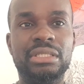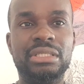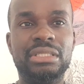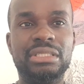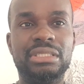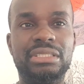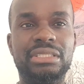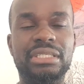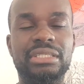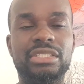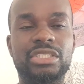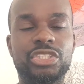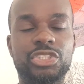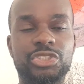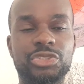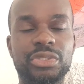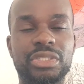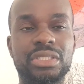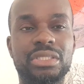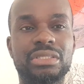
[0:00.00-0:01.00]
six
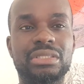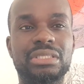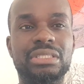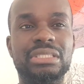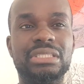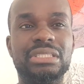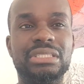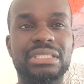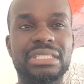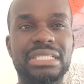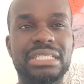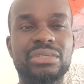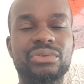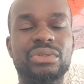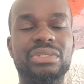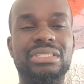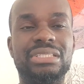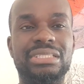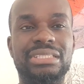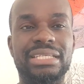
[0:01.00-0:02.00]
three
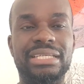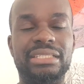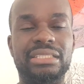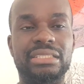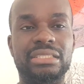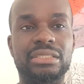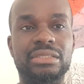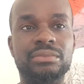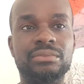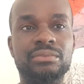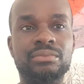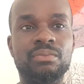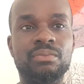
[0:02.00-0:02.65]
zero six